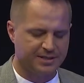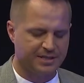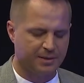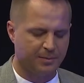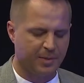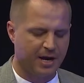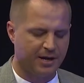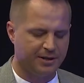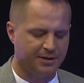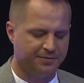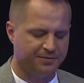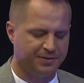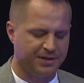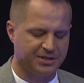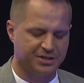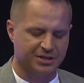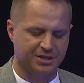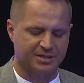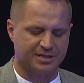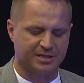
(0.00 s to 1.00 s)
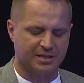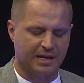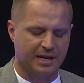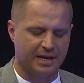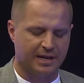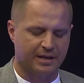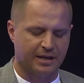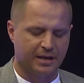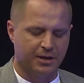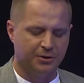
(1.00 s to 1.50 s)
some other features
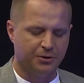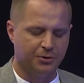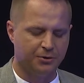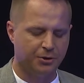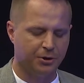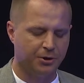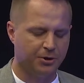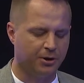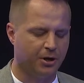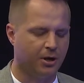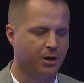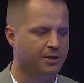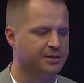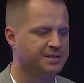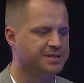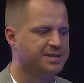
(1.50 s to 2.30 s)
like you turn on